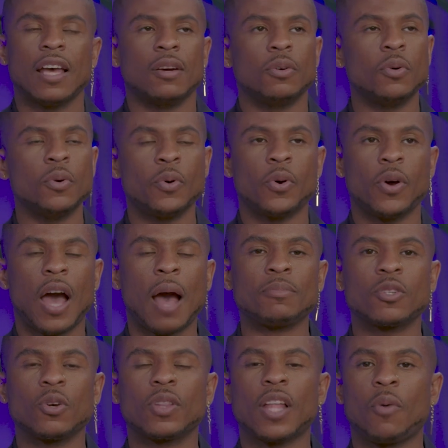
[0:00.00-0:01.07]
Ooh, I'm
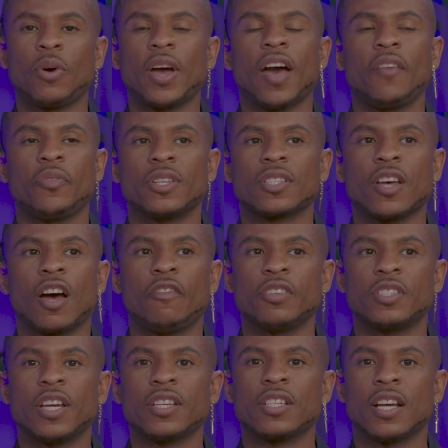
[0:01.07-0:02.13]
so glad we're having this
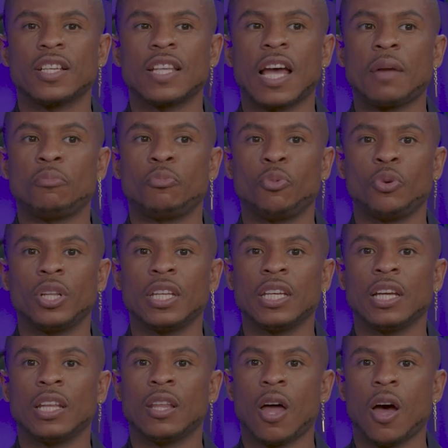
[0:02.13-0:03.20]
conversation because I'm really
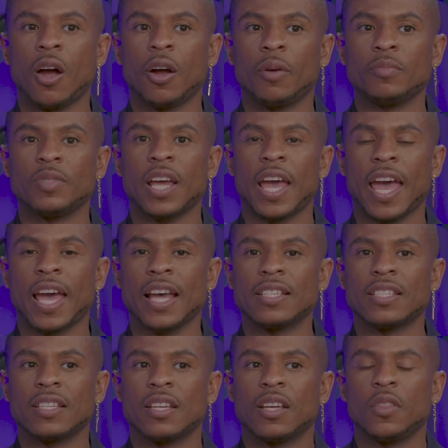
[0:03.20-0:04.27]
alarmed
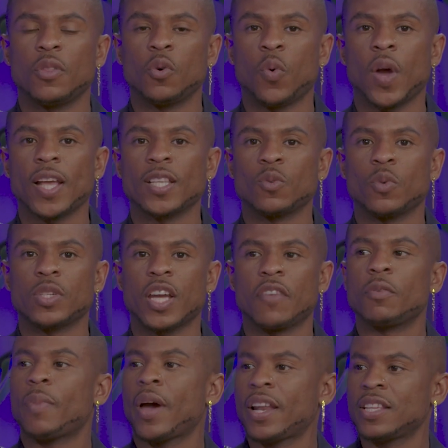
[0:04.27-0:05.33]
at the ways in which
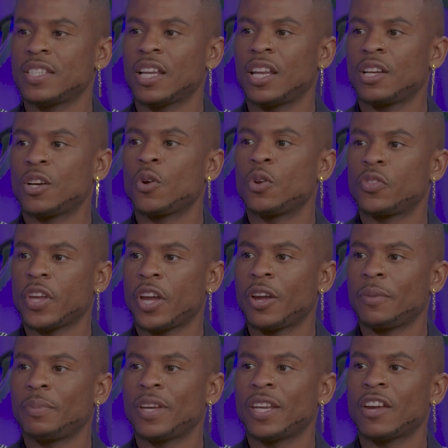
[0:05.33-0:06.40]
everybody's yelling, go to
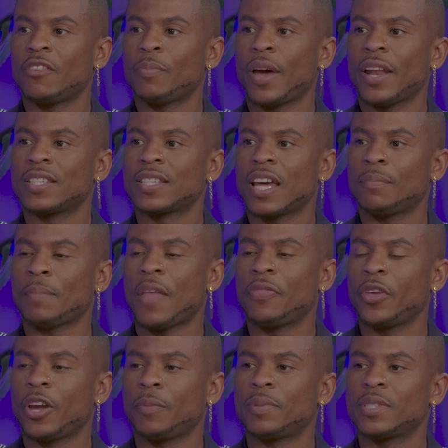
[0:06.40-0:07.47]
therapy, and everybody's kind of my
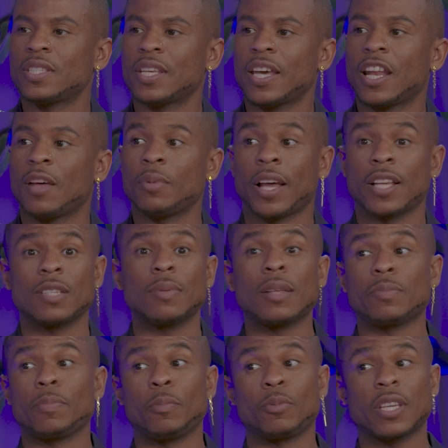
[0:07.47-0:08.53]
therapist said. I'm like,
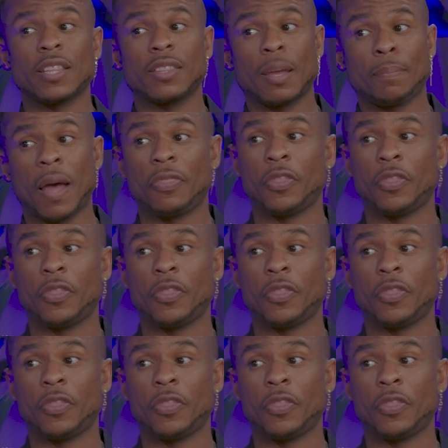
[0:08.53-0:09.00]
sometimes people say that my